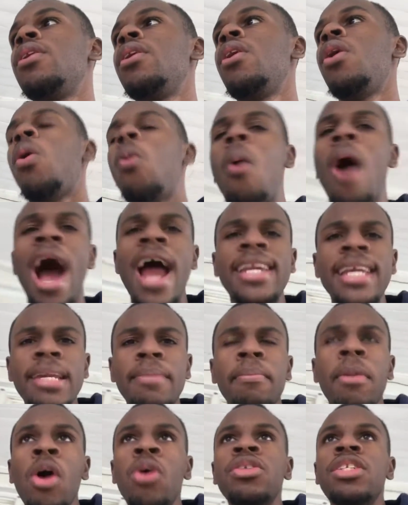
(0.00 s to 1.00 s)
Why did
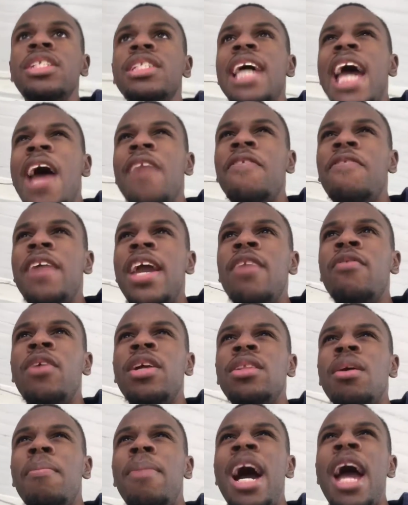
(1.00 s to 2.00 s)
Moses have favor
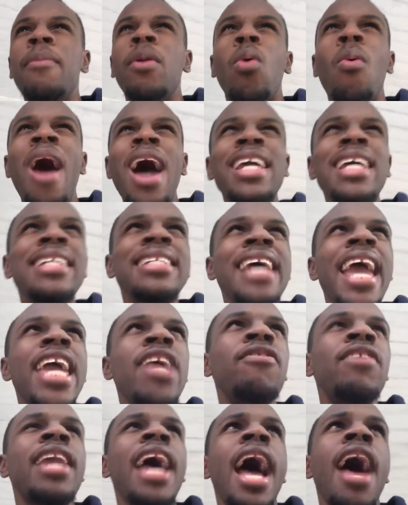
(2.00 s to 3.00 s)
in the Bible? Why did
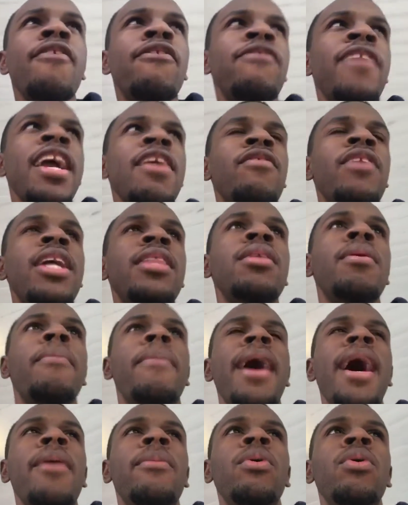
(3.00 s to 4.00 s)
David have favor in the
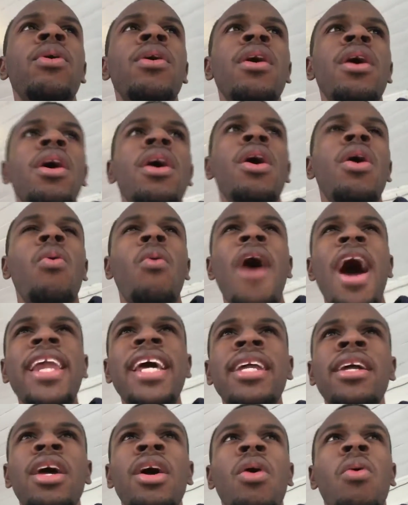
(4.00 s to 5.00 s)
Bible? Why
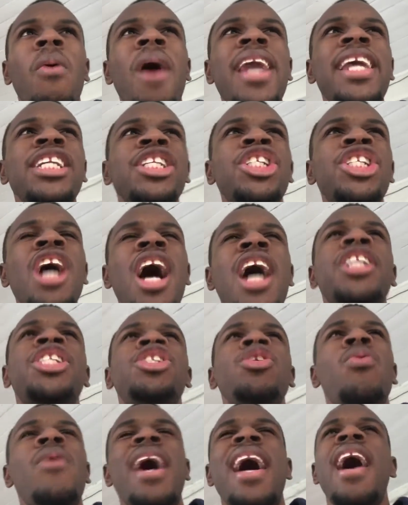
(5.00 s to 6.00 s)
did
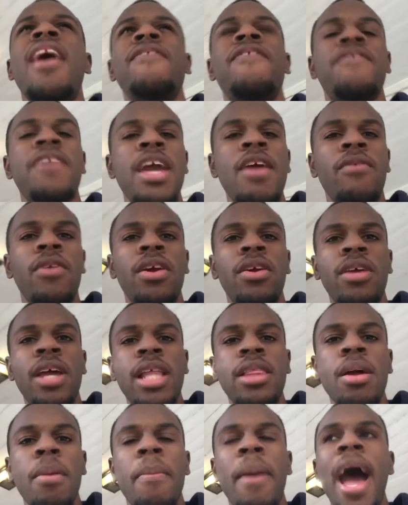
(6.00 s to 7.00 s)
Joshua have favor
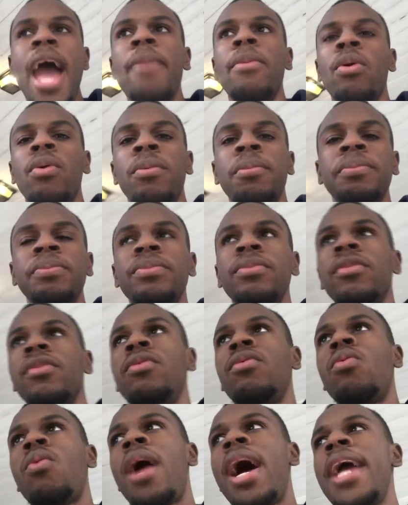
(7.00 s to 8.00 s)
in the Bible?
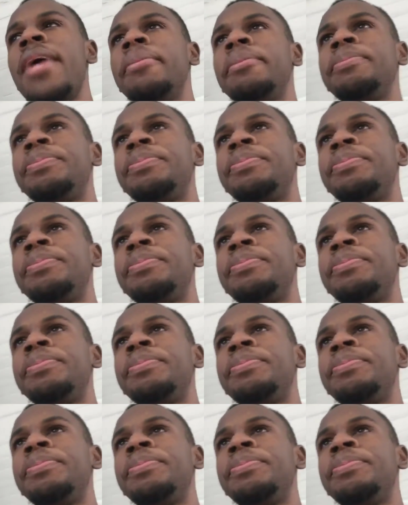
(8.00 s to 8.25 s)
Right?